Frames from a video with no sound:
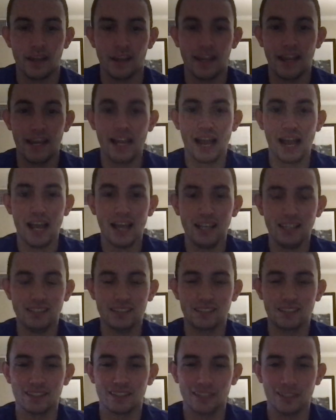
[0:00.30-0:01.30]
Hey
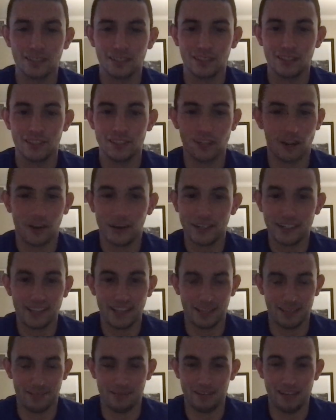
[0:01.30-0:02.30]
guys! Sorry
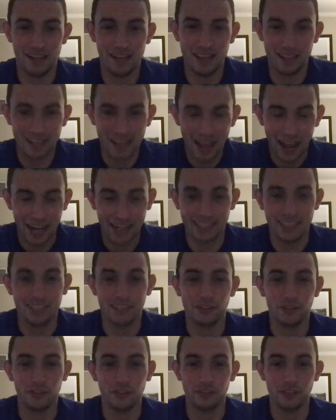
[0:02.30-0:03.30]
that I
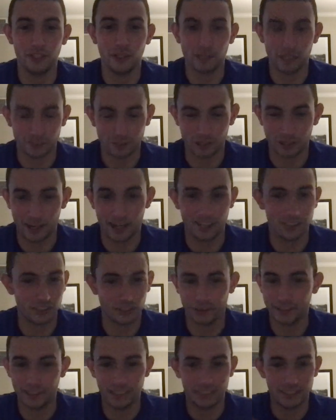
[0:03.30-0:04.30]
didn't do a video yesterday.
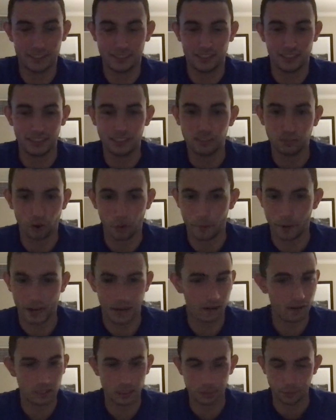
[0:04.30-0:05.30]
Sorry that it's in this format.
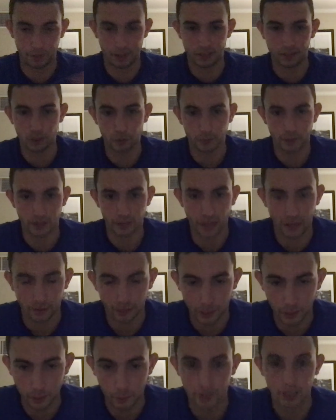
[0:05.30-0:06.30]
I'll explain a little bit of that
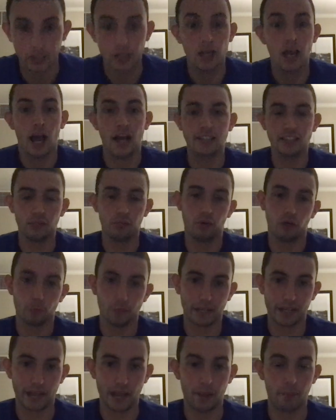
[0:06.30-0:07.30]
later. But I did want to
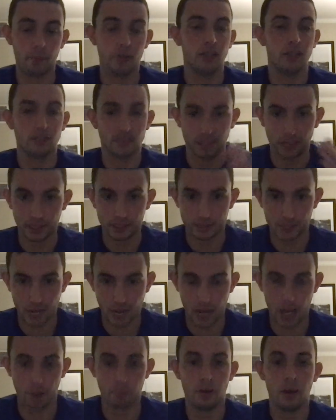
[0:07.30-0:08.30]
recap tonight's
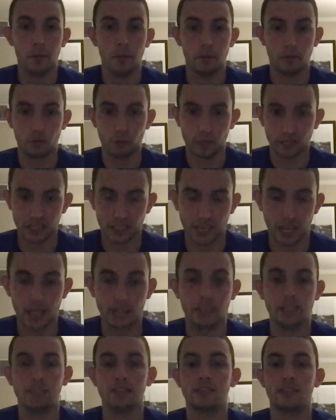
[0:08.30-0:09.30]
game between the
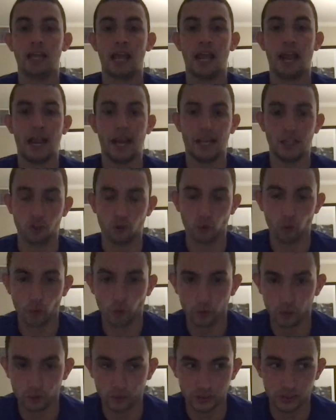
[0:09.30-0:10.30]
Yankees and the
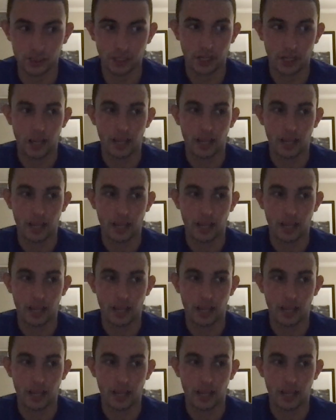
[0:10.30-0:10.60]
Orioles.